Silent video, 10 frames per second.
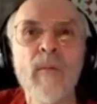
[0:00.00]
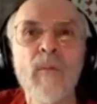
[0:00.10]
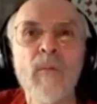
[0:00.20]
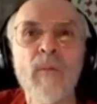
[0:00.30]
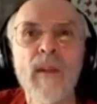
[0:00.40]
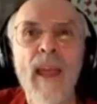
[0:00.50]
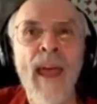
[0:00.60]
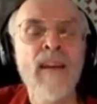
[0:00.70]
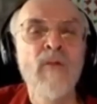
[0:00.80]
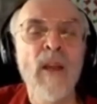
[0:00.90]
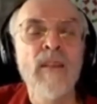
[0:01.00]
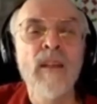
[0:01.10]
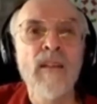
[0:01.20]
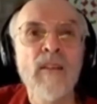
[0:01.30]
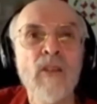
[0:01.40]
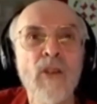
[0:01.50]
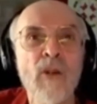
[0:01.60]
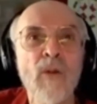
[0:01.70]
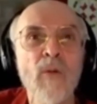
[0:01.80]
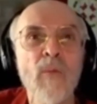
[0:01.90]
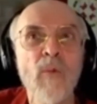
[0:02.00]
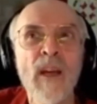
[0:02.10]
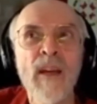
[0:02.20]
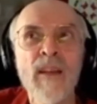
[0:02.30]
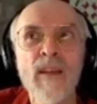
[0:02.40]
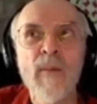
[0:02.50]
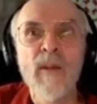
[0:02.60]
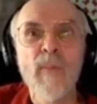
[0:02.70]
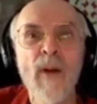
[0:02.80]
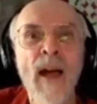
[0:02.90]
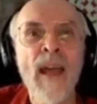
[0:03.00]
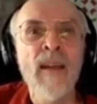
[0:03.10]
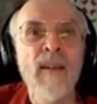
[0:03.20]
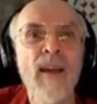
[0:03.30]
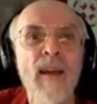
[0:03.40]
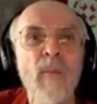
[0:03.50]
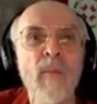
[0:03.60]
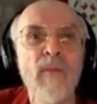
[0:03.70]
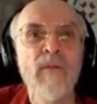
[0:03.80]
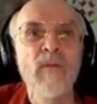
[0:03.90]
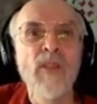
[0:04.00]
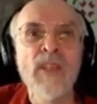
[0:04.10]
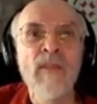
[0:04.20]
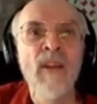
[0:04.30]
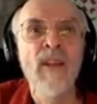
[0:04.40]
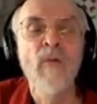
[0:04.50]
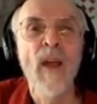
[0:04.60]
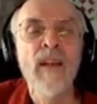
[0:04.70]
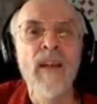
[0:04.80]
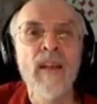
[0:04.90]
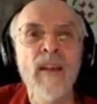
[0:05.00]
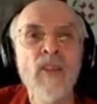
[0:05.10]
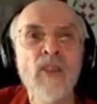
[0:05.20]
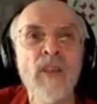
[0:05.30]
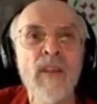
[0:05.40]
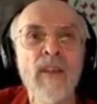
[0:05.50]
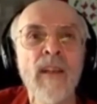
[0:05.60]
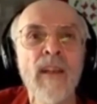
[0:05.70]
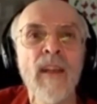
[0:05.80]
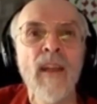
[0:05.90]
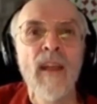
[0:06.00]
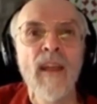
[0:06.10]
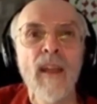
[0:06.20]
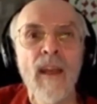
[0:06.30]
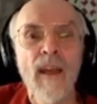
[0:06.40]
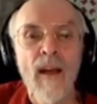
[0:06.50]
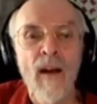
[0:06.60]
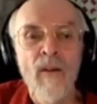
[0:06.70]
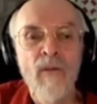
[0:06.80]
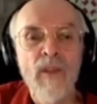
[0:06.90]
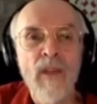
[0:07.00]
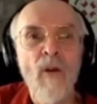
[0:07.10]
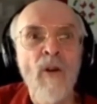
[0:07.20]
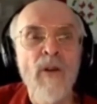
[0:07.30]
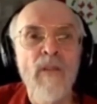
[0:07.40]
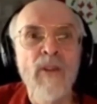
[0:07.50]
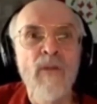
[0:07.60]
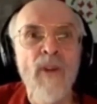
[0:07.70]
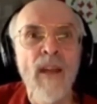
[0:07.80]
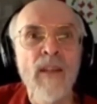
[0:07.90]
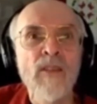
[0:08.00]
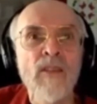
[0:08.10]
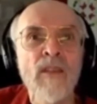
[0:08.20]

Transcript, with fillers: had a great deal to do with my receiving the recognition of the Order of Defense.